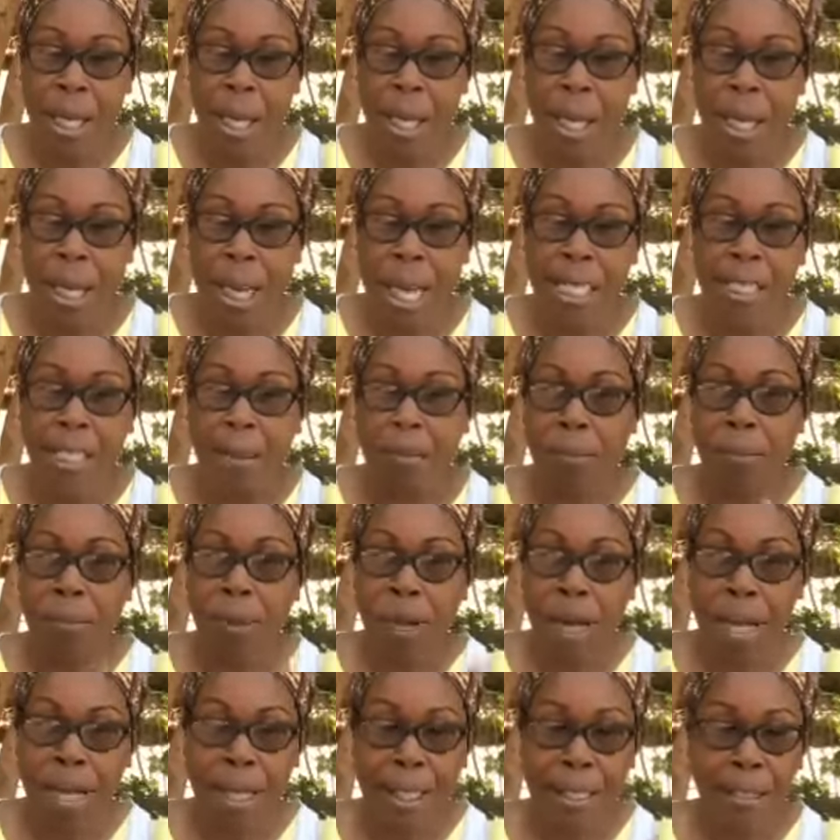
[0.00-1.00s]
I got some
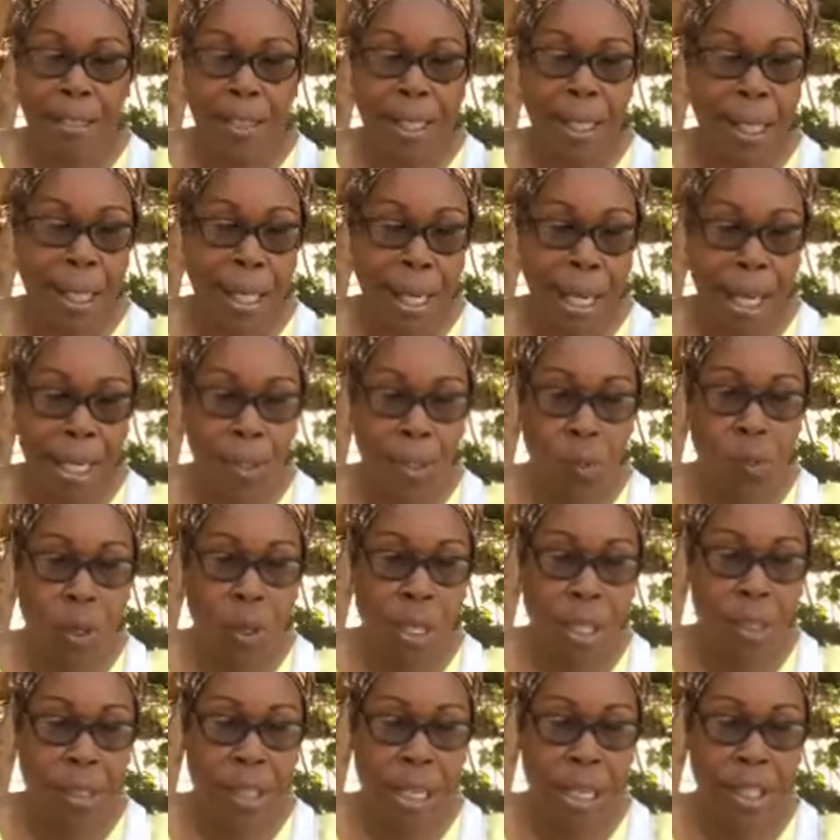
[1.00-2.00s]
products there as
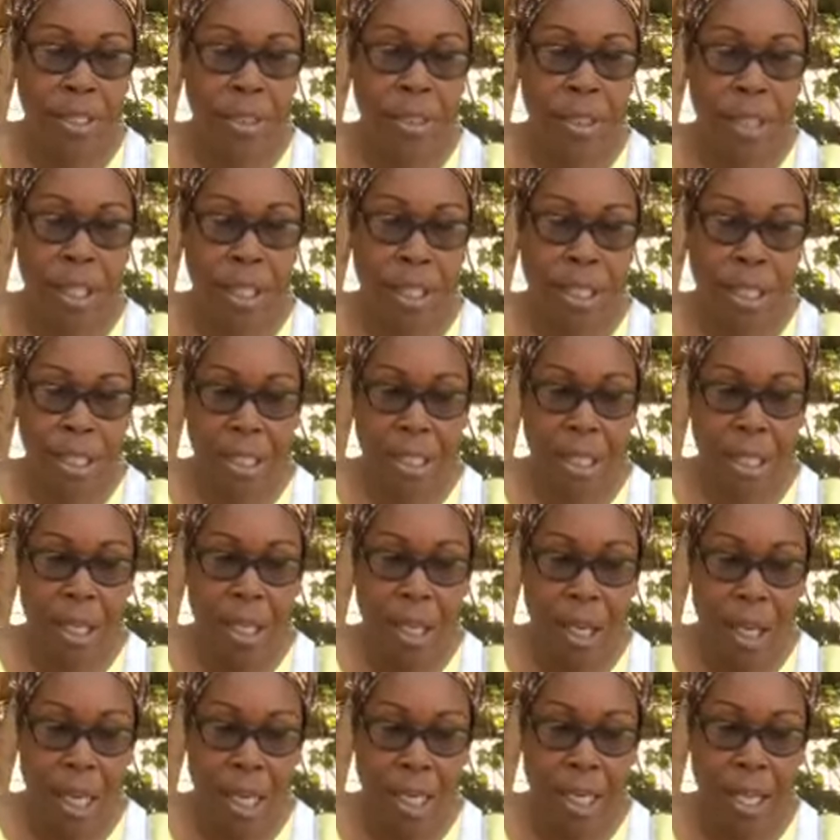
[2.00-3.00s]
well that you can click
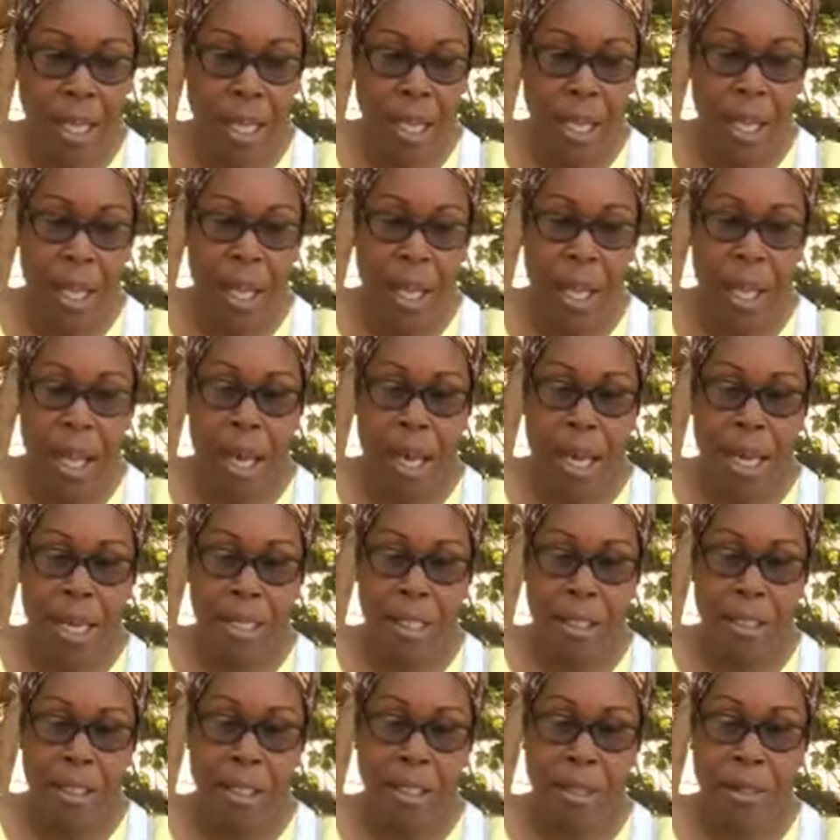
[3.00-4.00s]
on
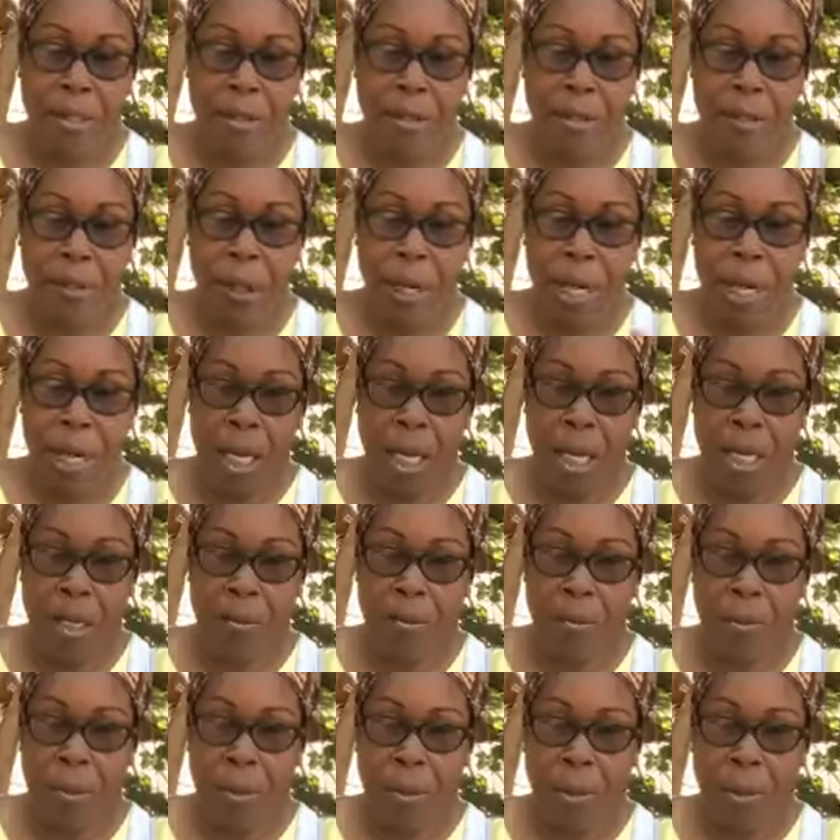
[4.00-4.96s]
and to, um,